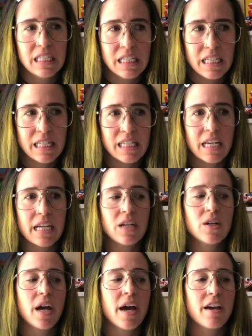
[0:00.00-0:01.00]
it's like,
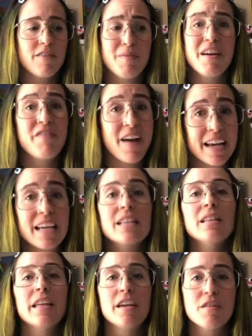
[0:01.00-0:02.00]
okay, if I
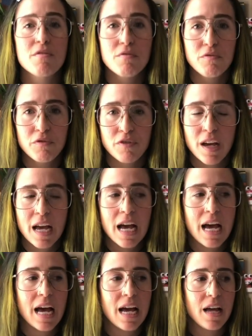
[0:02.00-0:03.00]
can live
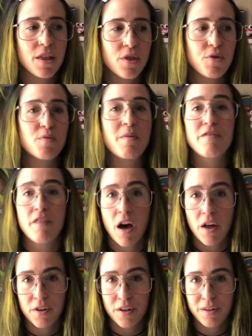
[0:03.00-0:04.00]
through my
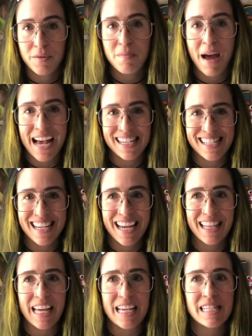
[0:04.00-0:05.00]
father passing
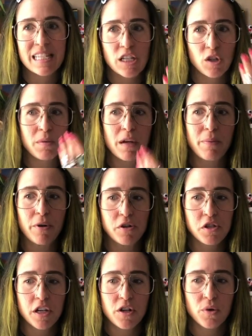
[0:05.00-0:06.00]
and, like, still be a
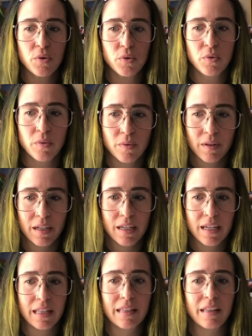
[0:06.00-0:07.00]
person who
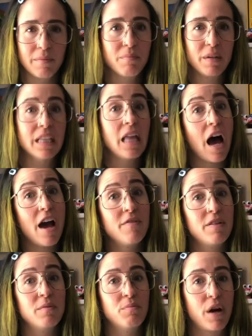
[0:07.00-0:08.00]
can be alive
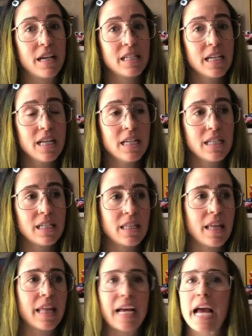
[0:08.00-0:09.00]
and present,
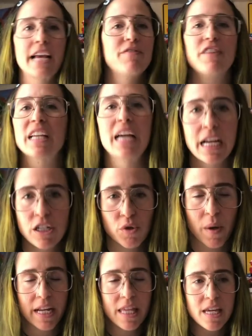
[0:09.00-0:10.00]
then, like, I feel like I can do
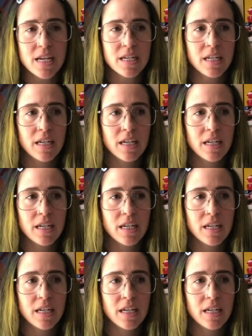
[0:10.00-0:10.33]
anything.